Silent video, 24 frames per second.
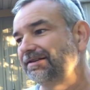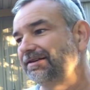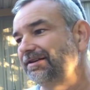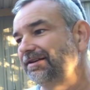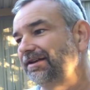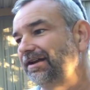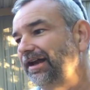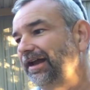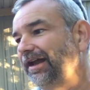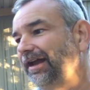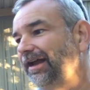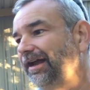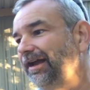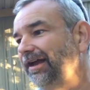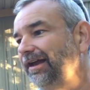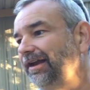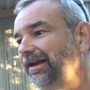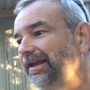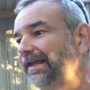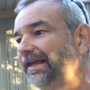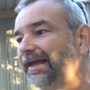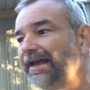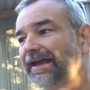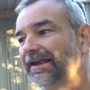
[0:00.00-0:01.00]
And
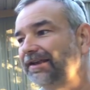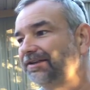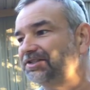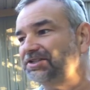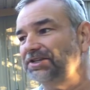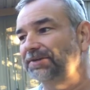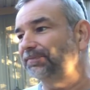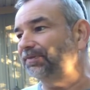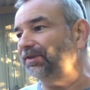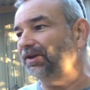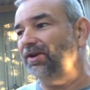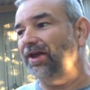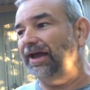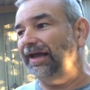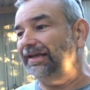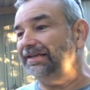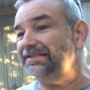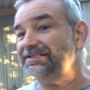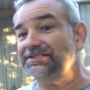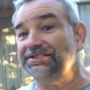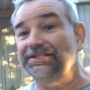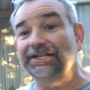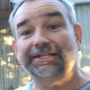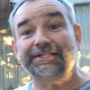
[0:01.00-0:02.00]
he had something like
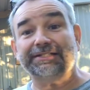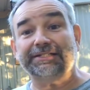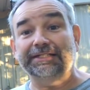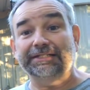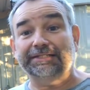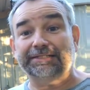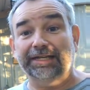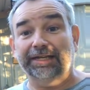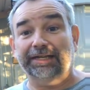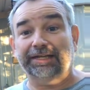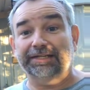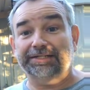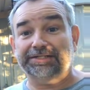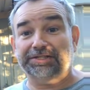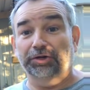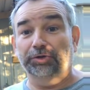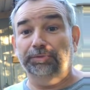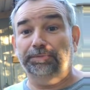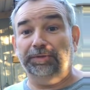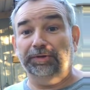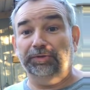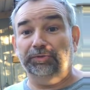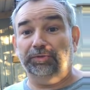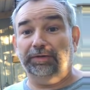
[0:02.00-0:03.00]
60 tickets
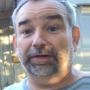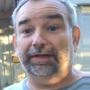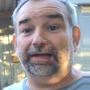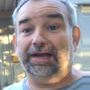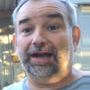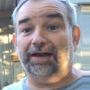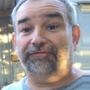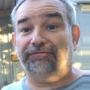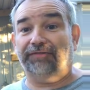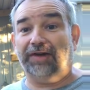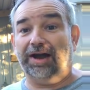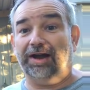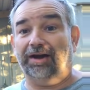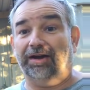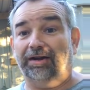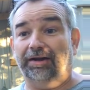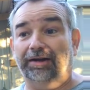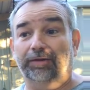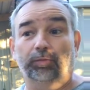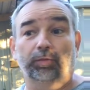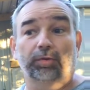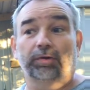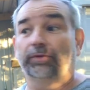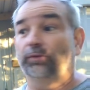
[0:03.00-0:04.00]
open when he got fired.
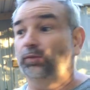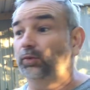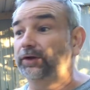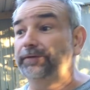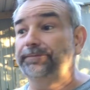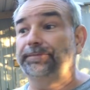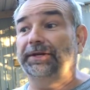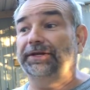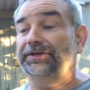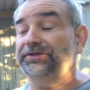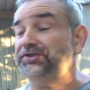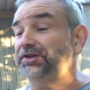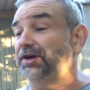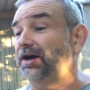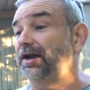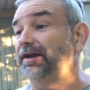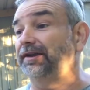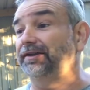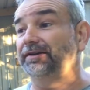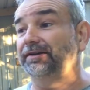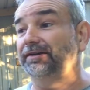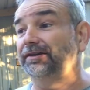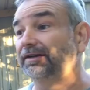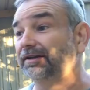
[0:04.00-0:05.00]
And we've been
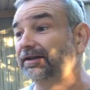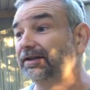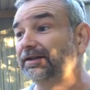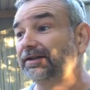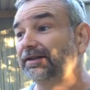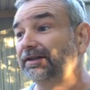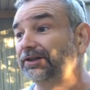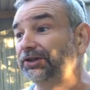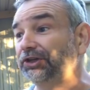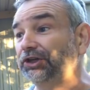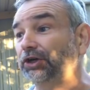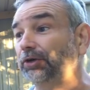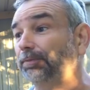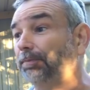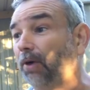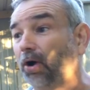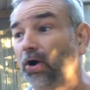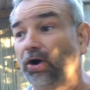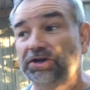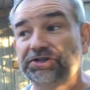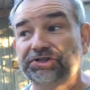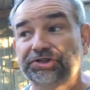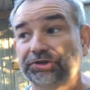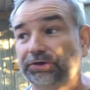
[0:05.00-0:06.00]
trying to, you know,
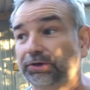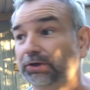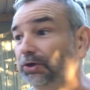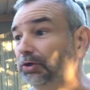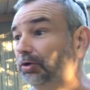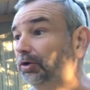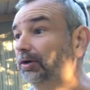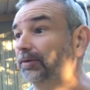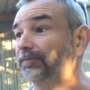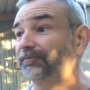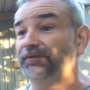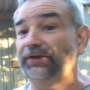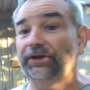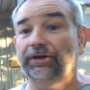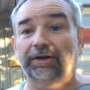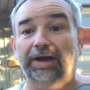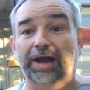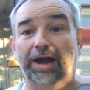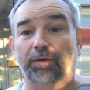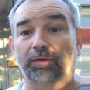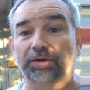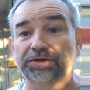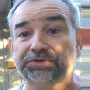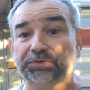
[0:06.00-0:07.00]
parse through them, figure
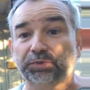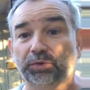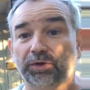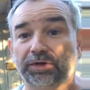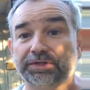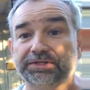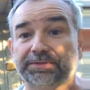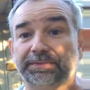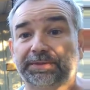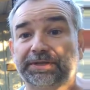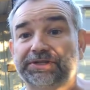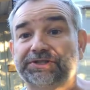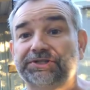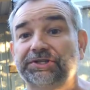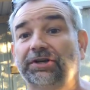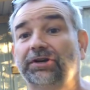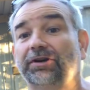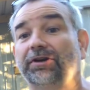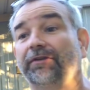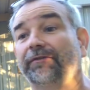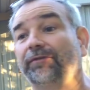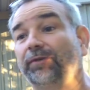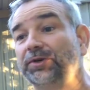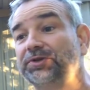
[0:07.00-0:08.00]
out which ones have been
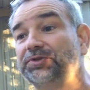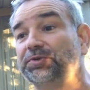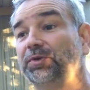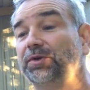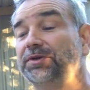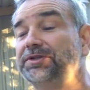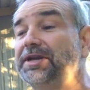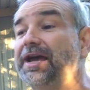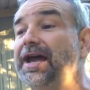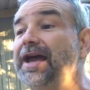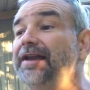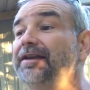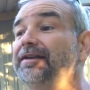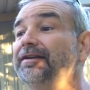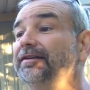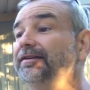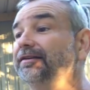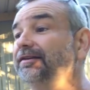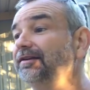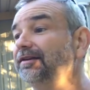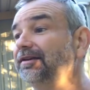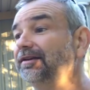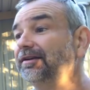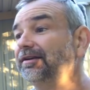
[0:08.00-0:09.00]
served, which ones hadn't.
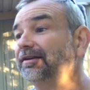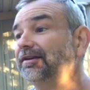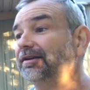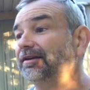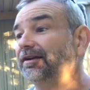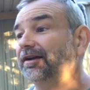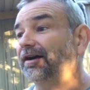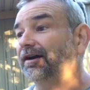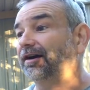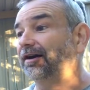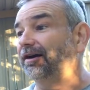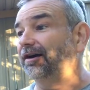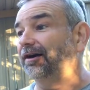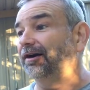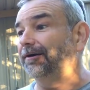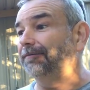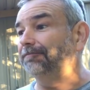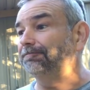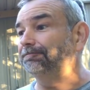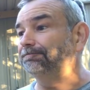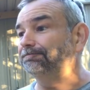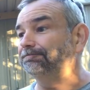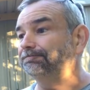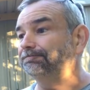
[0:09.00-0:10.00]
And